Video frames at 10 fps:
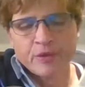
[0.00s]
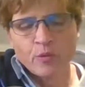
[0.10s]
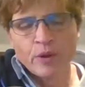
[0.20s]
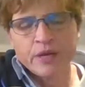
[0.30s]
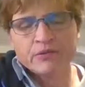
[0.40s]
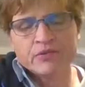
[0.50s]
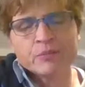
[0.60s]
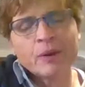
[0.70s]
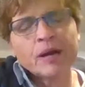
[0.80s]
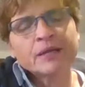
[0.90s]
the weight of
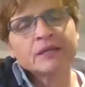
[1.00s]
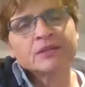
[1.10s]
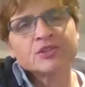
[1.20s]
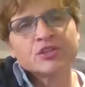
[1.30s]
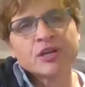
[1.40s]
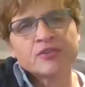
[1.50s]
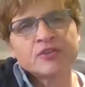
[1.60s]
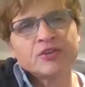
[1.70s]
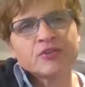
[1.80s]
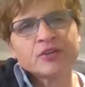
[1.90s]
your body in the chair
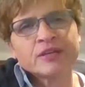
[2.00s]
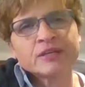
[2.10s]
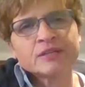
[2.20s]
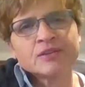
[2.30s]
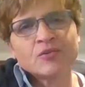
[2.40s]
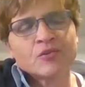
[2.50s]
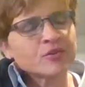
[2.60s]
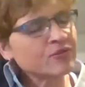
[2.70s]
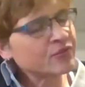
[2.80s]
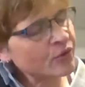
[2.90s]
that you're in
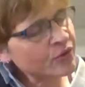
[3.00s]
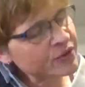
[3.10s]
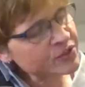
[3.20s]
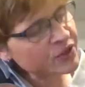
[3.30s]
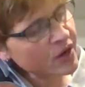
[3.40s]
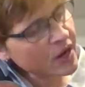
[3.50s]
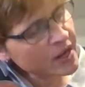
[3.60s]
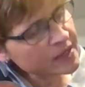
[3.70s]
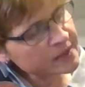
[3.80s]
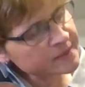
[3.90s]
or the floor that you're
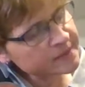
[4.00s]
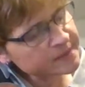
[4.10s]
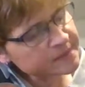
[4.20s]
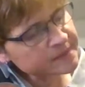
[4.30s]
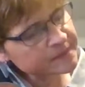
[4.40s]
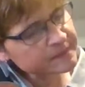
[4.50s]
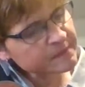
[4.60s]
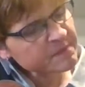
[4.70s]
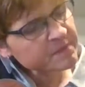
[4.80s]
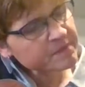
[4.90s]
on,
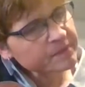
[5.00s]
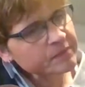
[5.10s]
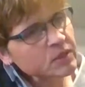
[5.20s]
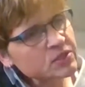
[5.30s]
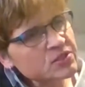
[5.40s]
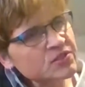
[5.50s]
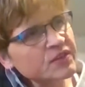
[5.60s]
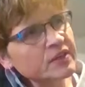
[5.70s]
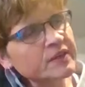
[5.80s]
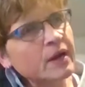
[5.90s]
and just
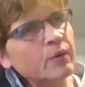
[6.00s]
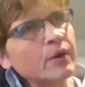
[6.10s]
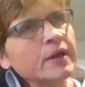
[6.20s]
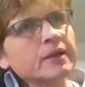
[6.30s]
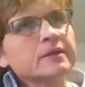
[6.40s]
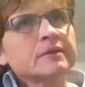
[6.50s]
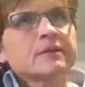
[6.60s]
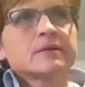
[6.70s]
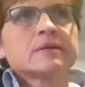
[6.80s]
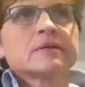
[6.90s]
feel that weight.
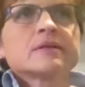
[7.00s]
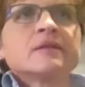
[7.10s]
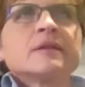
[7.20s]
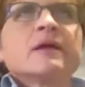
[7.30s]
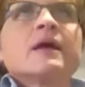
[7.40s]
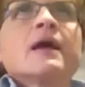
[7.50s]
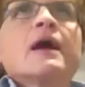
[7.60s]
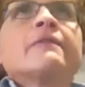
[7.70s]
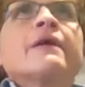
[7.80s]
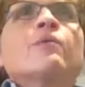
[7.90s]

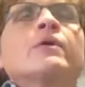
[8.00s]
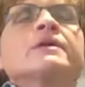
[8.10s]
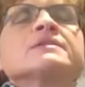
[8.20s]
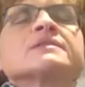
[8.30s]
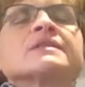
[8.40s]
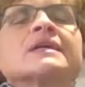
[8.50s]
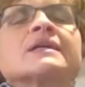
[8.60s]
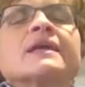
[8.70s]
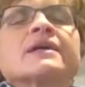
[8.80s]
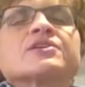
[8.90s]
And that weight is
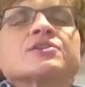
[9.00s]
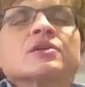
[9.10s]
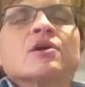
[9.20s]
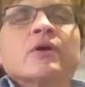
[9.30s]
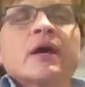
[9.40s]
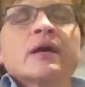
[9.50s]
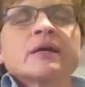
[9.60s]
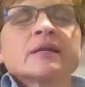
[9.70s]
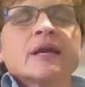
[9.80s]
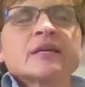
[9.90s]
connection, okay?
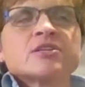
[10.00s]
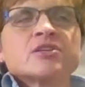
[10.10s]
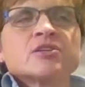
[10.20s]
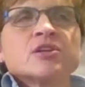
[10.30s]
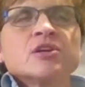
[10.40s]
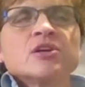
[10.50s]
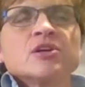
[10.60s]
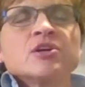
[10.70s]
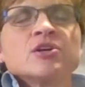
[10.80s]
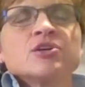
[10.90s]

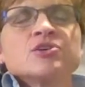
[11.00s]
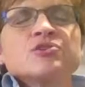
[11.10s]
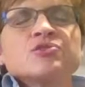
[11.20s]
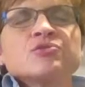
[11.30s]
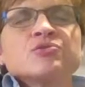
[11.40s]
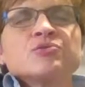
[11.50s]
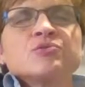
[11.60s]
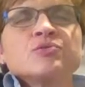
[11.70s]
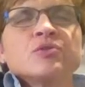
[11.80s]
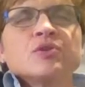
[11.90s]
Connection
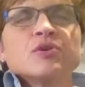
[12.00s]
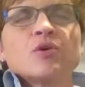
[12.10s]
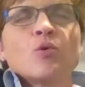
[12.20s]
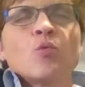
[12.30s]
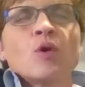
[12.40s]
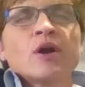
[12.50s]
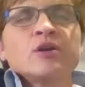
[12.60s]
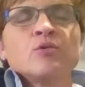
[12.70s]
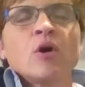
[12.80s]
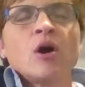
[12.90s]
to where
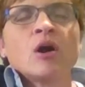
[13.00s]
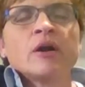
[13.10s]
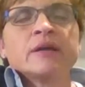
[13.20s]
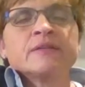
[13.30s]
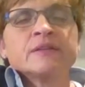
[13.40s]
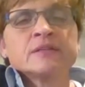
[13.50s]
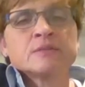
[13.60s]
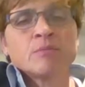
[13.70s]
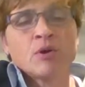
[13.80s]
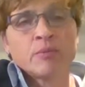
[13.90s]
you are in
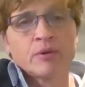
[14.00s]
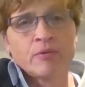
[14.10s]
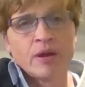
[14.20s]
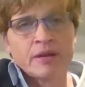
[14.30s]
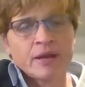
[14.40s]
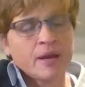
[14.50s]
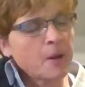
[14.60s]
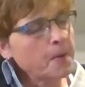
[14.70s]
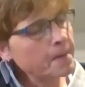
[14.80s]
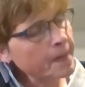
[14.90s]
this moment right now.